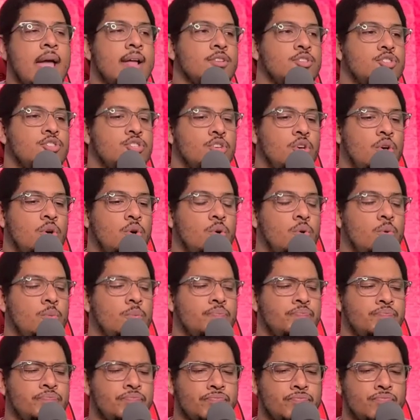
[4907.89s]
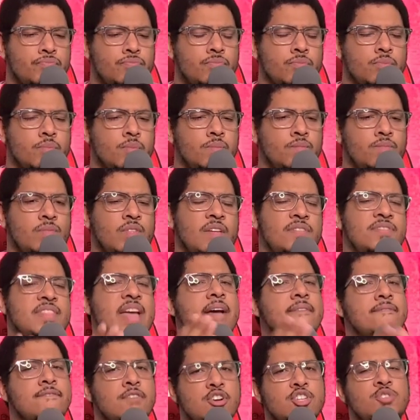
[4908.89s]
And so
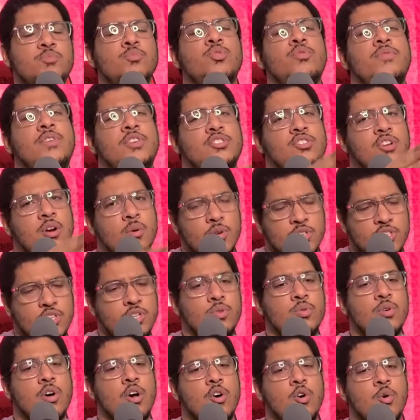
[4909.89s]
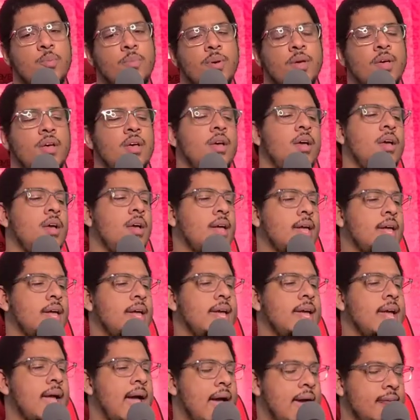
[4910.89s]
that first movie, Star Wars: A New Hope, he
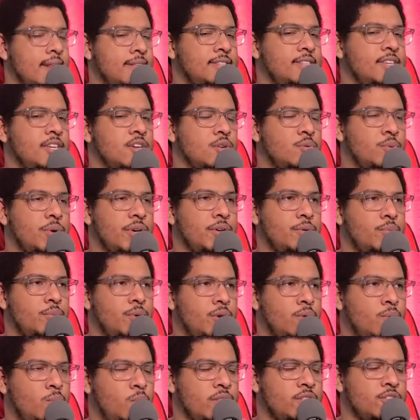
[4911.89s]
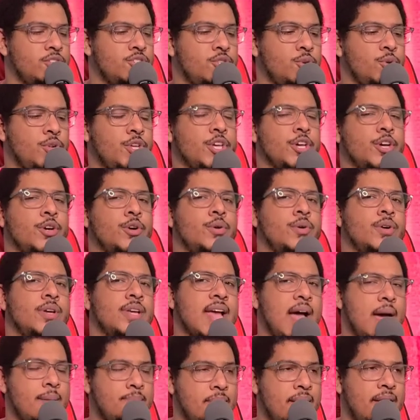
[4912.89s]
had a deal with, with, with the studio,
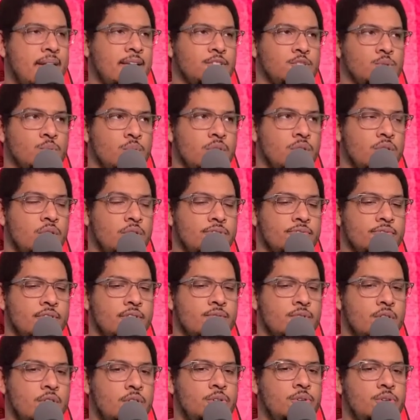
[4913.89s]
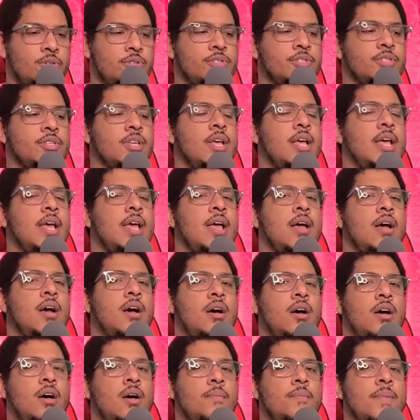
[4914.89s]
got paid doing all three roles,
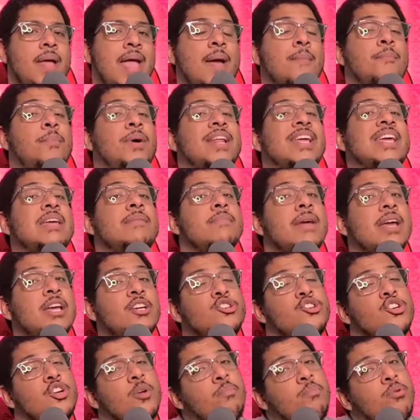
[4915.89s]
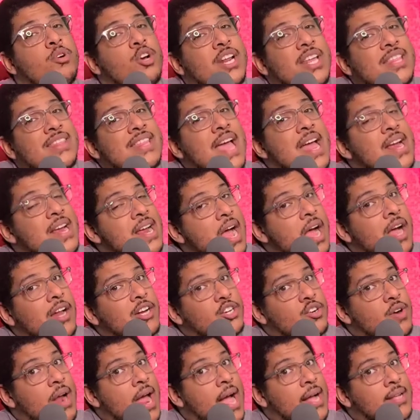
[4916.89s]
uh, but he made sure to put in that
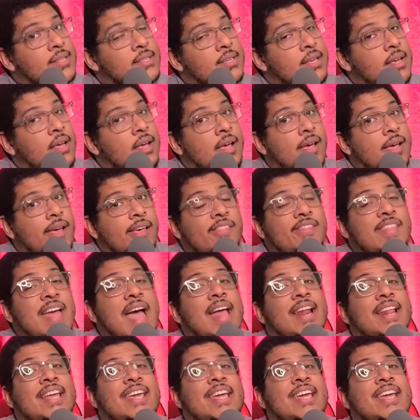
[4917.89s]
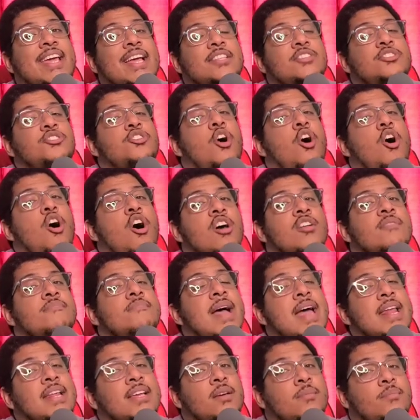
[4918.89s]
contract that he gets the
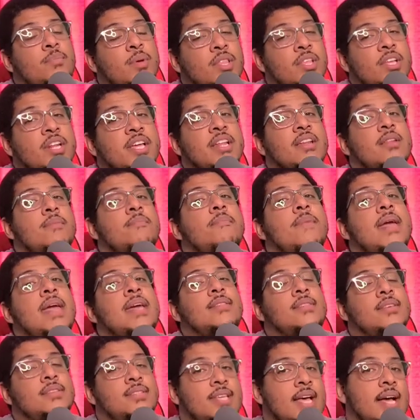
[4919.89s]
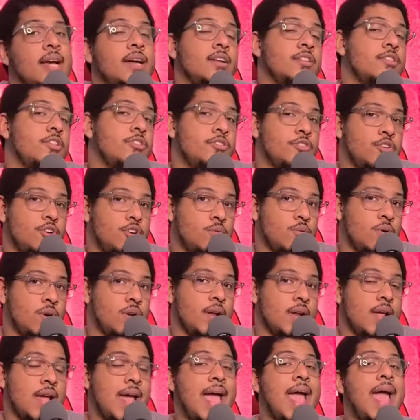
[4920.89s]
automatic ability to make the second and the third one,
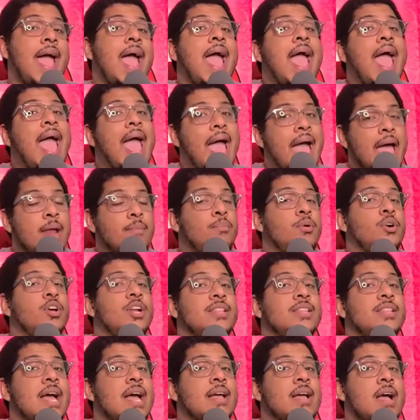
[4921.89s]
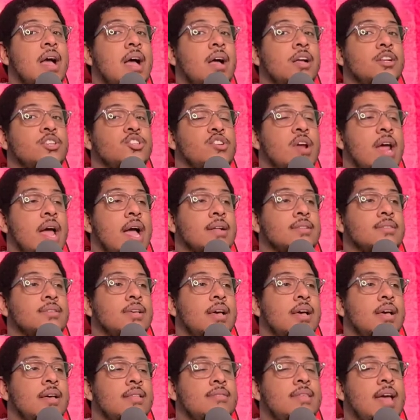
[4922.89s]
and put in contract
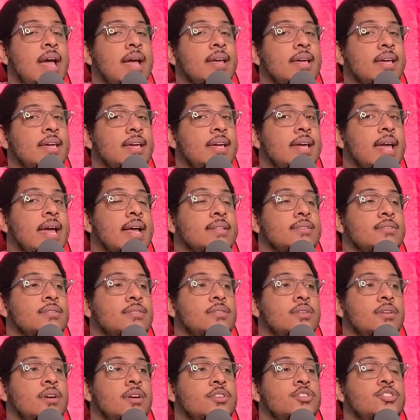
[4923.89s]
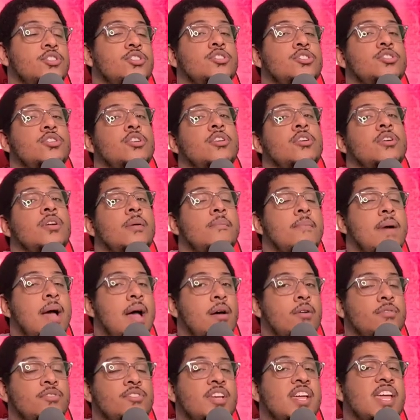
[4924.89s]
that he gets a certain
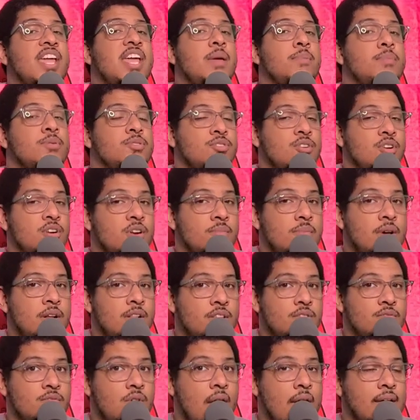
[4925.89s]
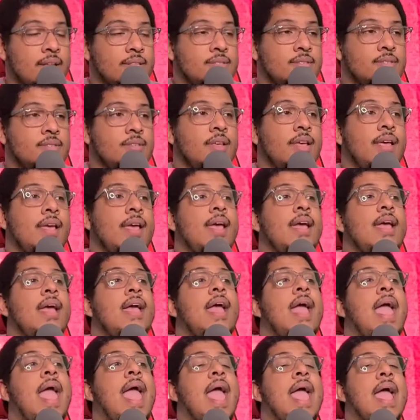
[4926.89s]
amount to keep a certain amount of the rights,
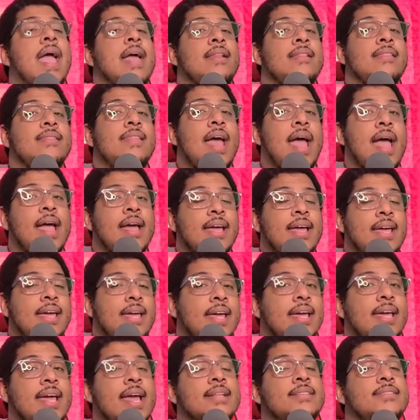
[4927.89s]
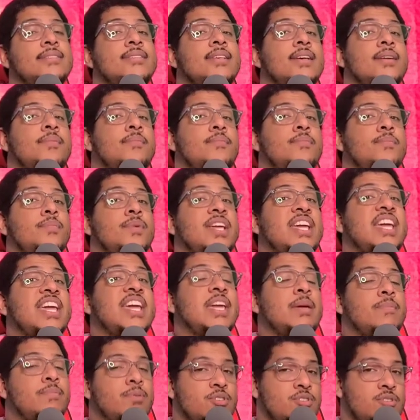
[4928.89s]
and that he gets to
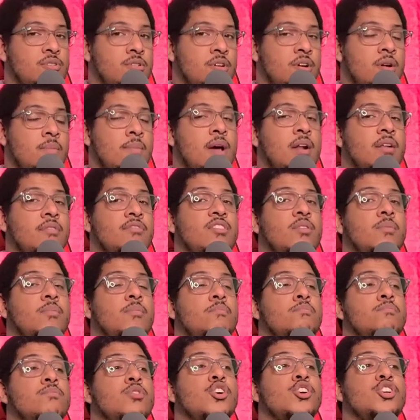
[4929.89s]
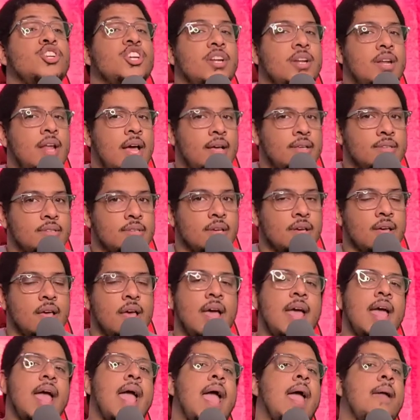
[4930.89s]
keep a certain amount of the merchandising.
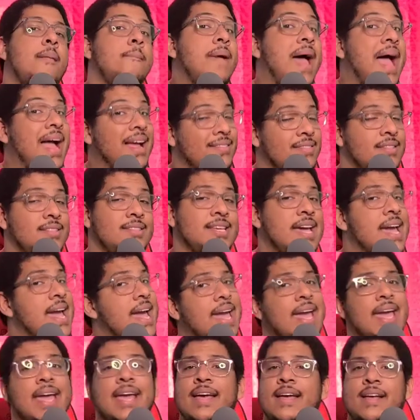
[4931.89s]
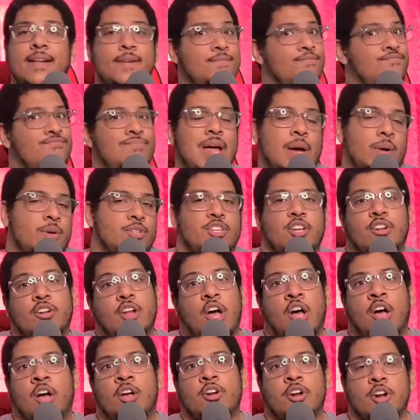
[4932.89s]
And back in the day, that was un-
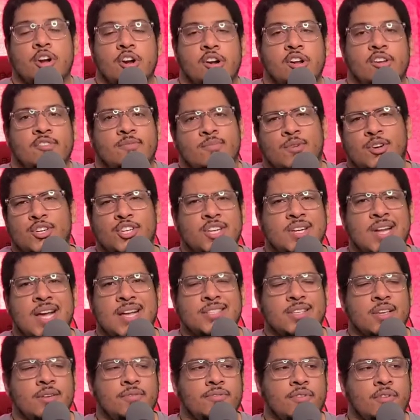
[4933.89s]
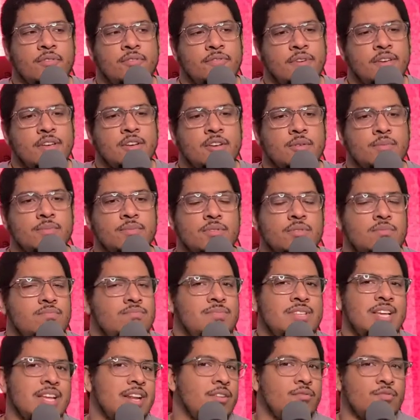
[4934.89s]
unheard of. Merchandising for films
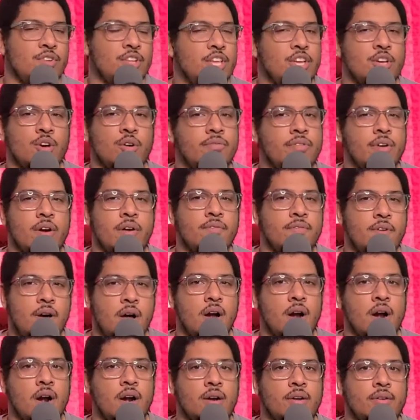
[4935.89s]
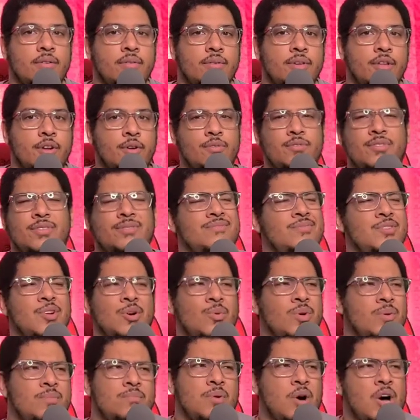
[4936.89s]
didn't really go very far. You know, no
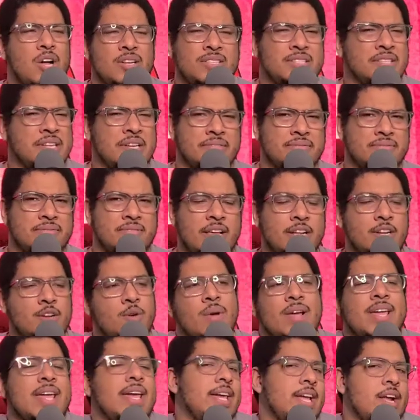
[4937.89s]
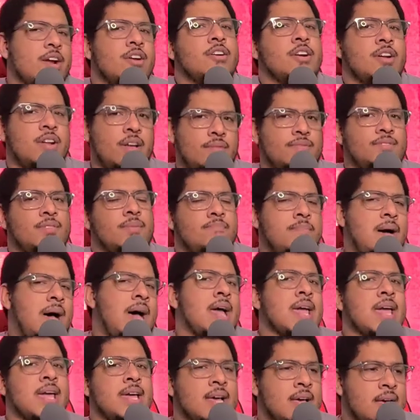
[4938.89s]
one bought stuff. Like, no one cared enough to
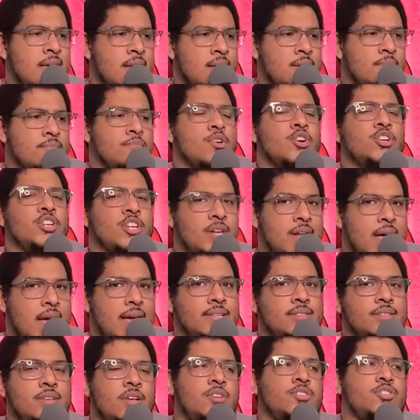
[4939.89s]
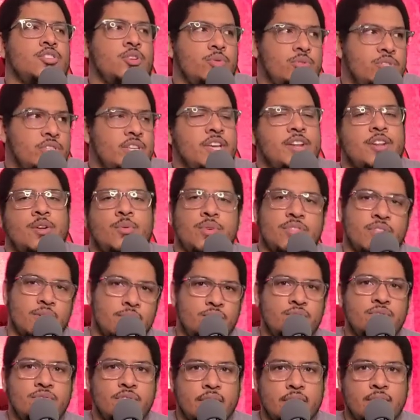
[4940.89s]
buy merchandise associated with a
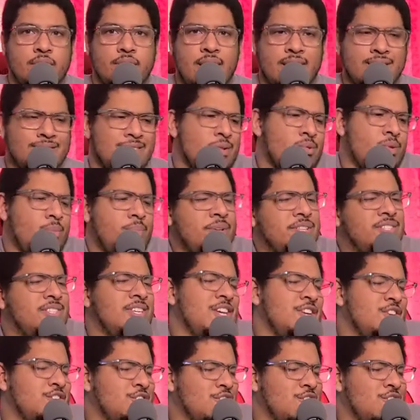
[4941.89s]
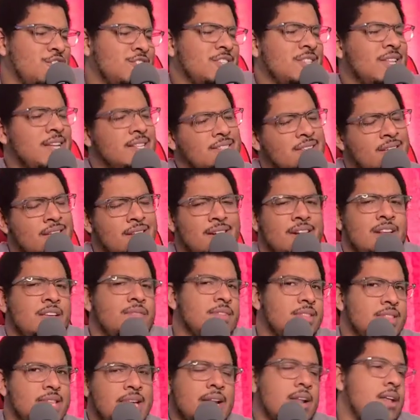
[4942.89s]
movie. Like, there would be T-shirts and that's it. And
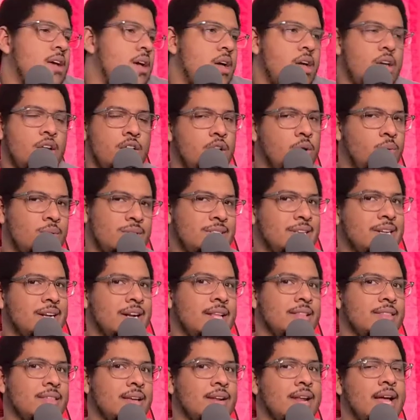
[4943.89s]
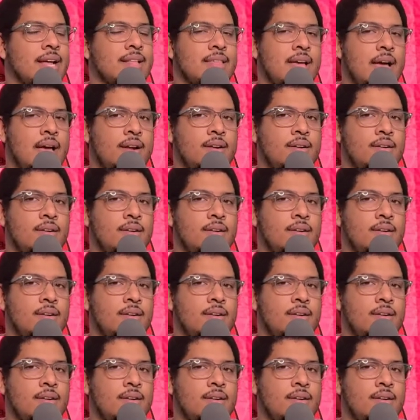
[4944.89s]
even then, no one did anything like that.